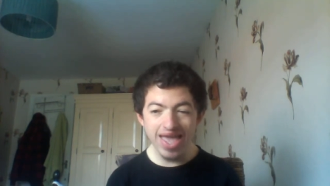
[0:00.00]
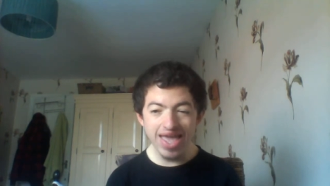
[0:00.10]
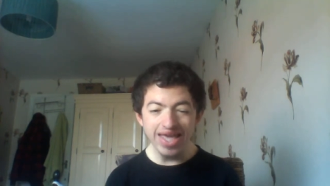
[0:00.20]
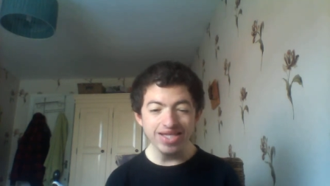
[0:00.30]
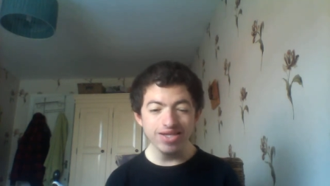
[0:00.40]

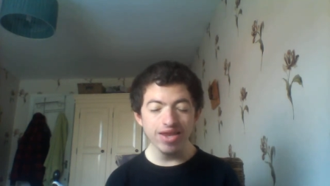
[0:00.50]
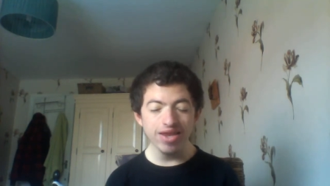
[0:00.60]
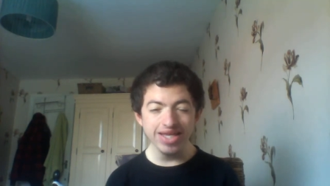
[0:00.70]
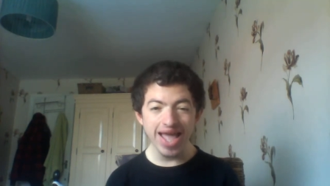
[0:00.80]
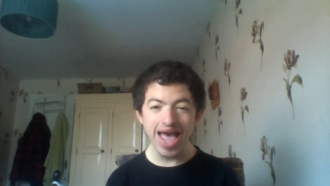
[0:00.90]
He
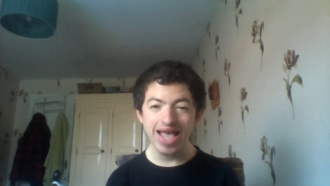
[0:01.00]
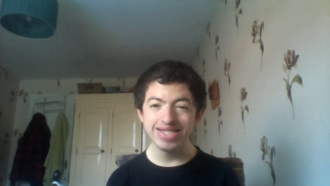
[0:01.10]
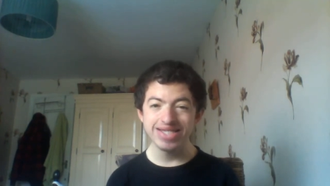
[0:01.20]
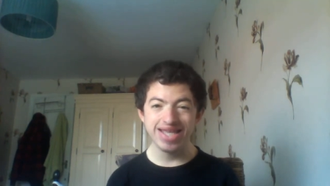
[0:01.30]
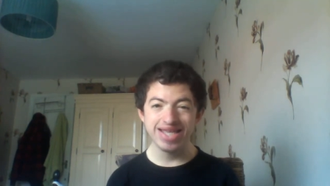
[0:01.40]
certainly
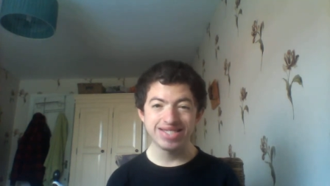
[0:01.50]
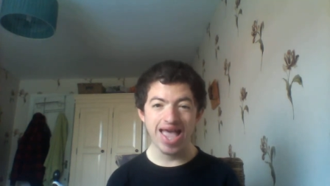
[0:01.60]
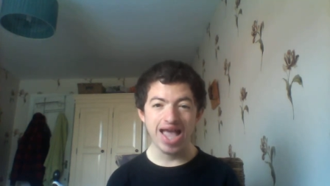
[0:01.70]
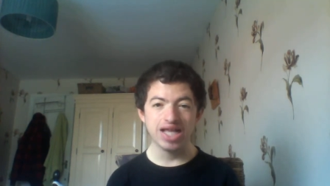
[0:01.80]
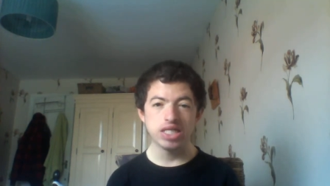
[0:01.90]
hasn't
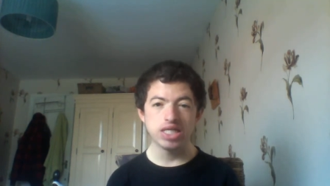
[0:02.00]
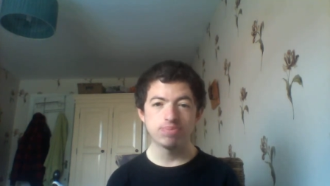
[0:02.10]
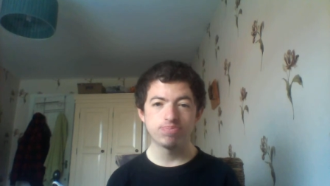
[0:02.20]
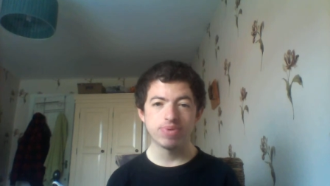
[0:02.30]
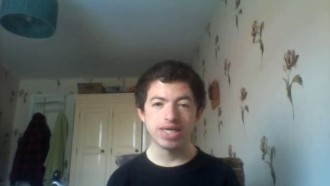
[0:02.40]
exactly
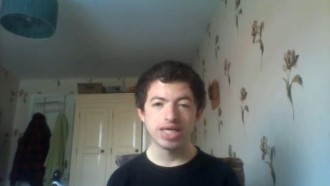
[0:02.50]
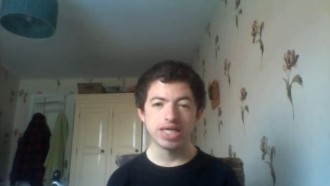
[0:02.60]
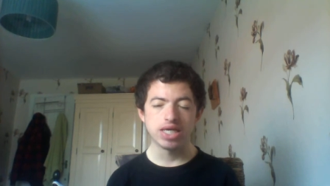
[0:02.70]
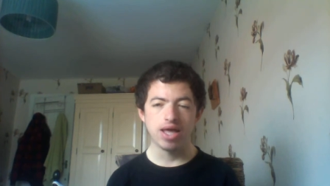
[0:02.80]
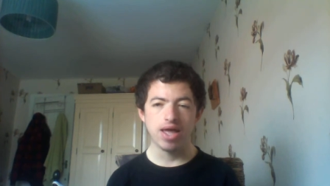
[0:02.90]

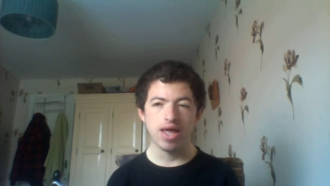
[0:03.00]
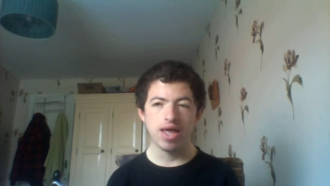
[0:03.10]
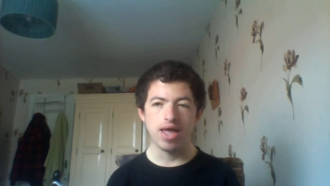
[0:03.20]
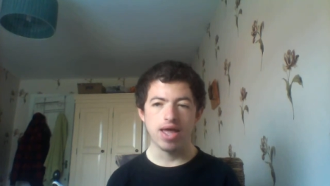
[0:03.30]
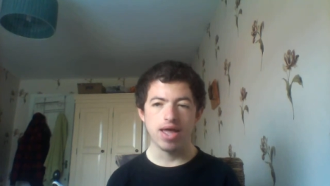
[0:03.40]
been
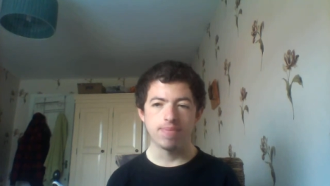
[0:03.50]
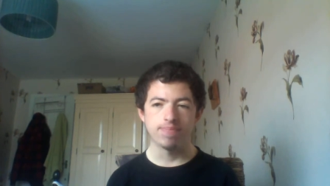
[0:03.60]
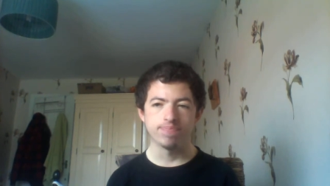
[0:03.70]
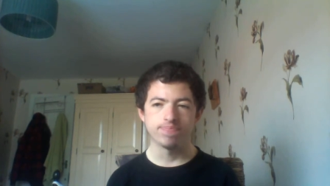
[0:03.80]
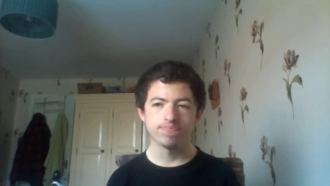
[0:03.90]

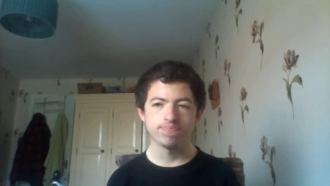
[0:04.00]
um,